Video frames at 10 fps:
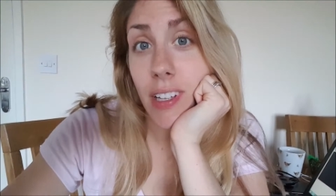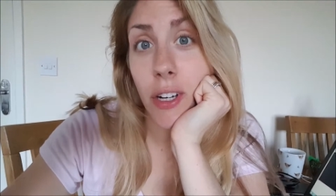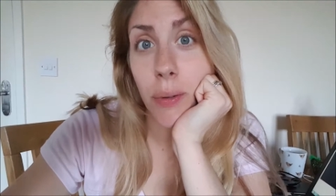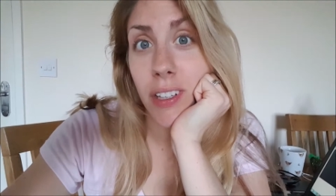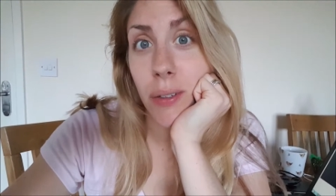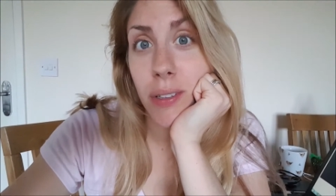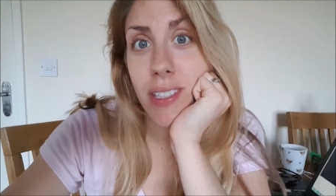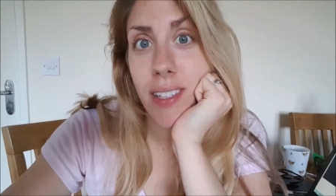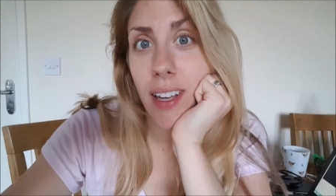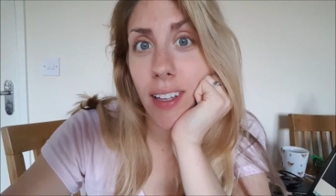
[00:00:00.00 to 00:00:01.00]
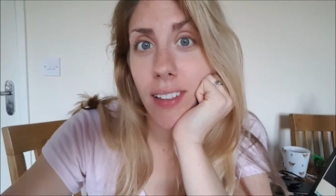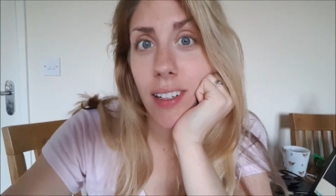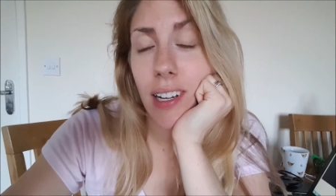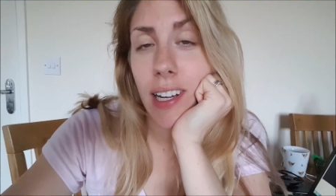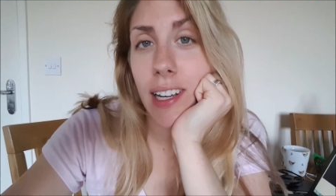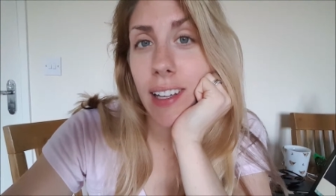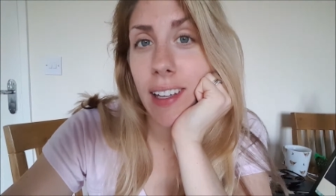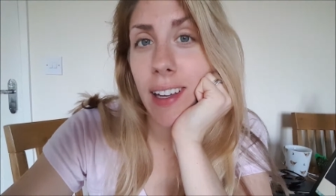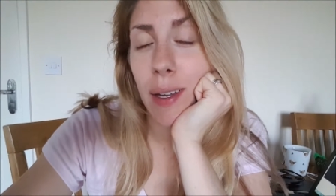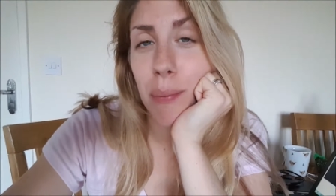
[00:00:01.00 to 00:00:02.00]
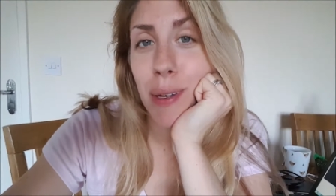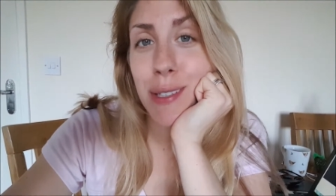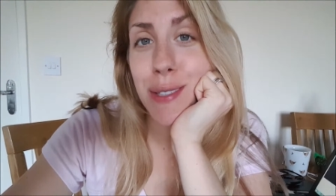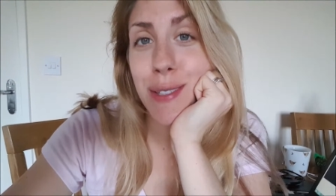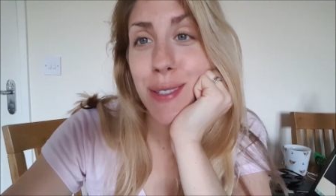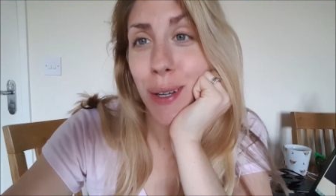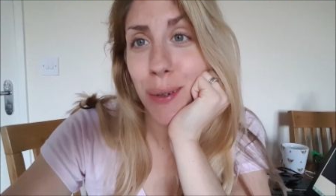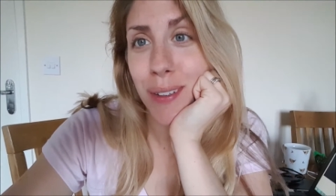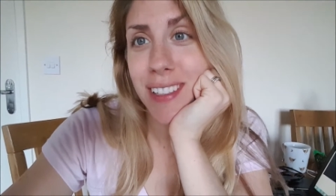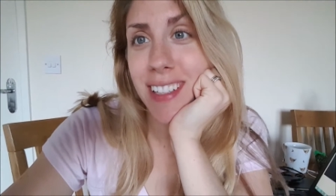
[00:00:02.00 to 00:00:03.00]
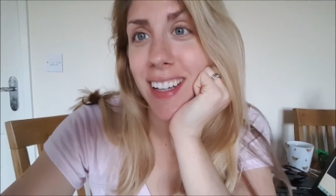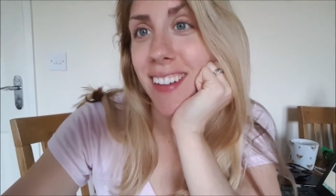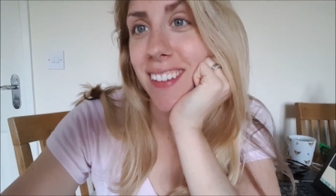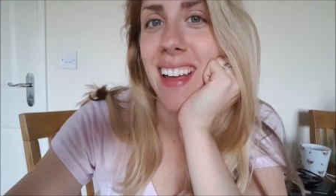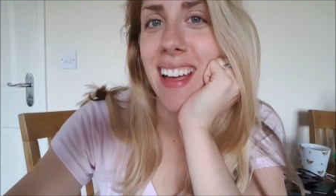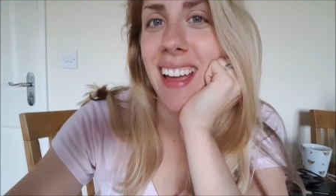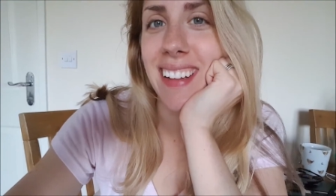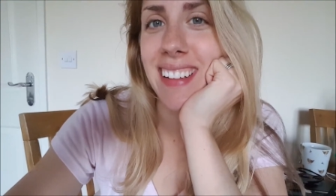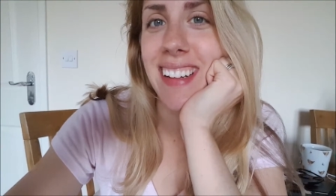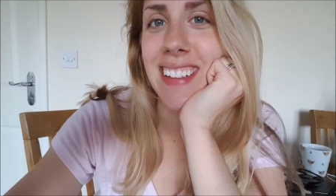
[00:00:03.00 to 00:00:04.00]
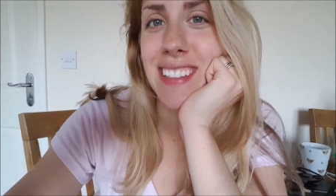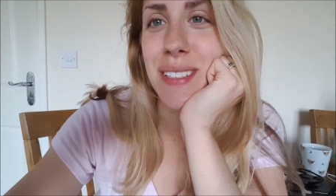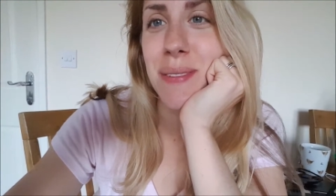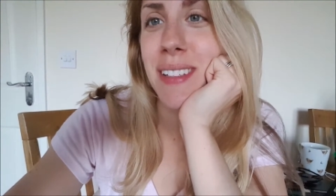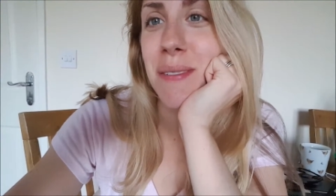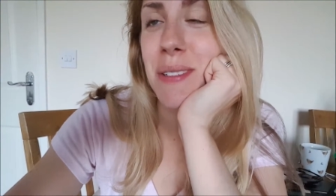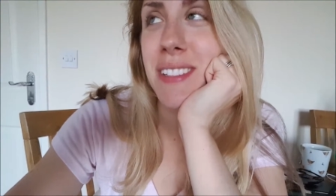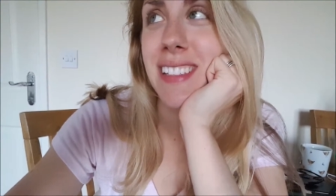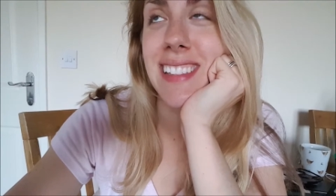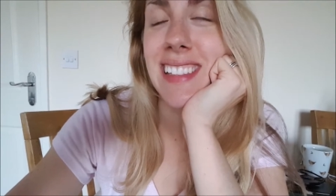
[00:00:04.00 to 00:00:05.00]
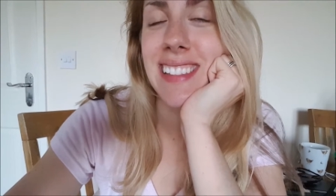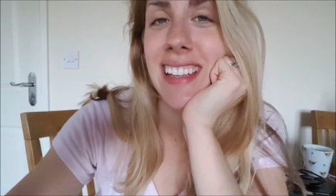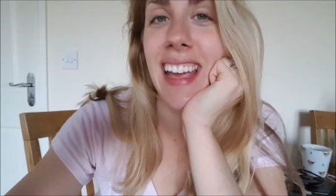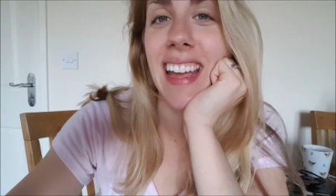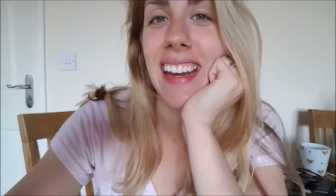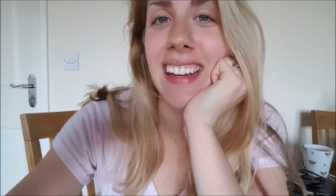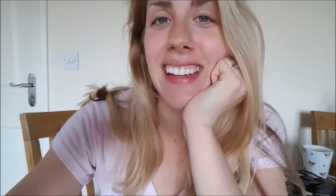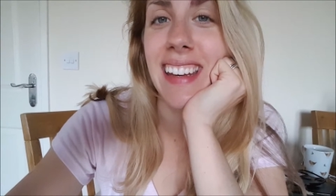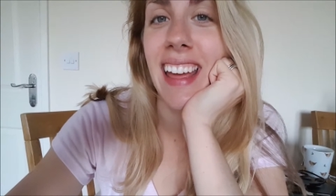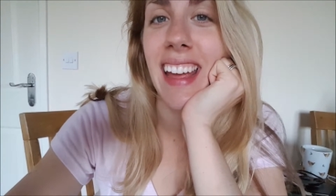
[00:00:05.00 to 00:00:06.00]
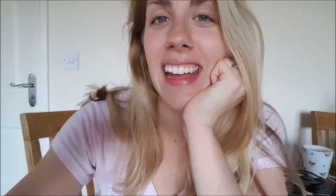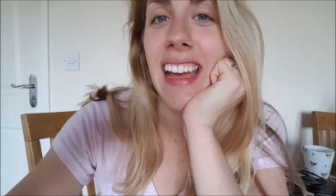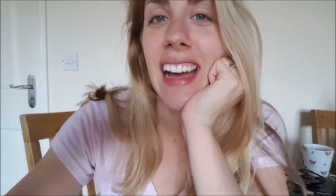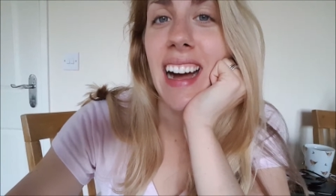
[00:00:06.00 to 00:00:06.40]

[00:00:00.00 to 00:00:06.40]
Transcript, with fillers: I don't really know what to say. I am so tired and it's just been the most insane day.